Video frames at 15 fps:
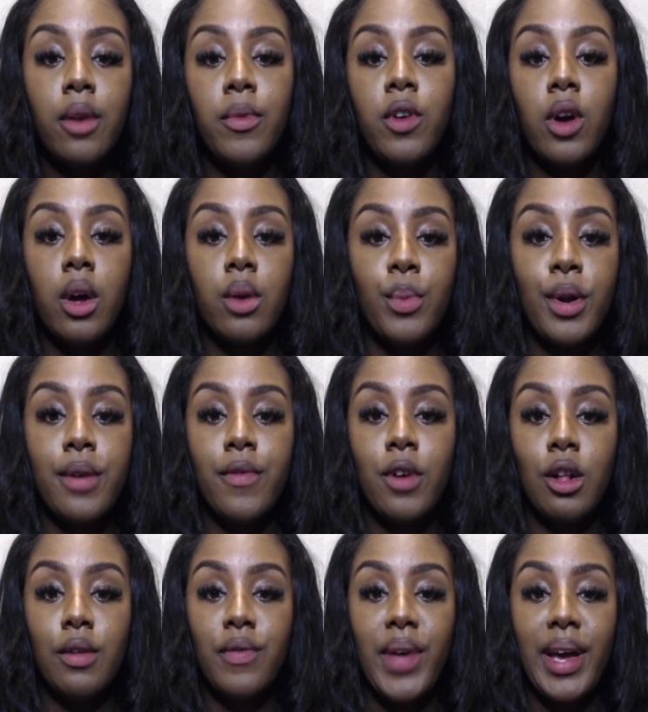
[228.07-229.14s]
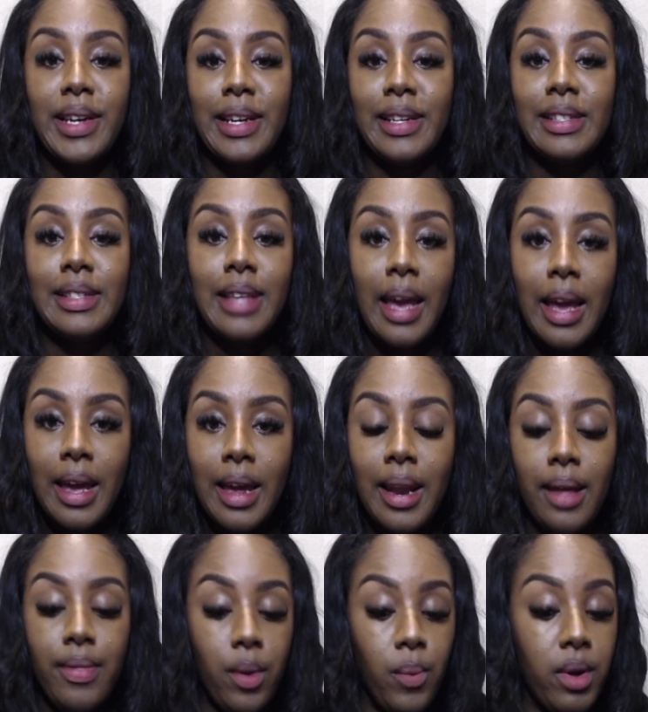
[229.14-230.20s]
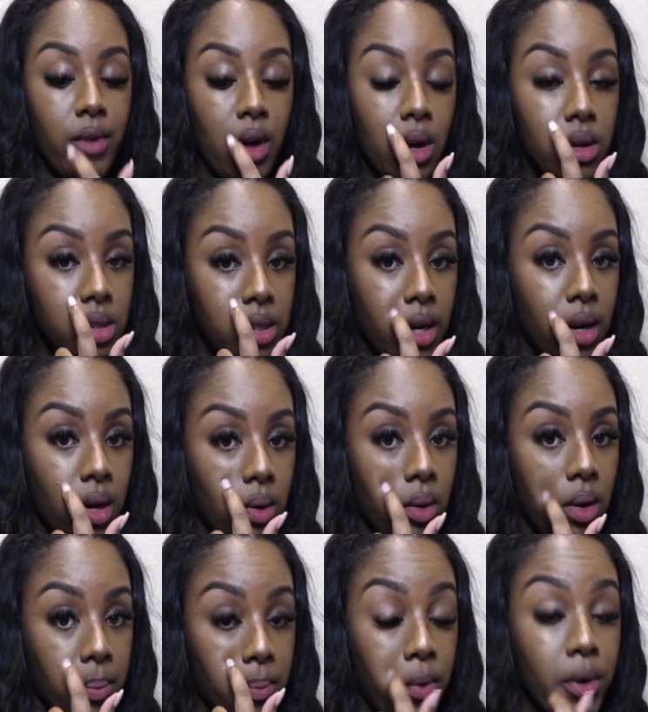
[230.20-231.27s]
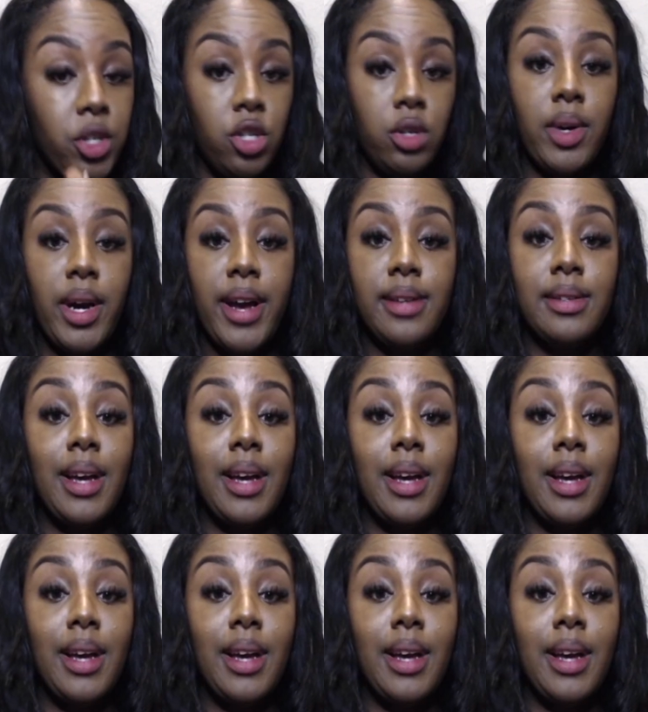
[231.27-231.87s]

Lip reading: we've gotten rid of all of that dead skin, and then we've also moisturized,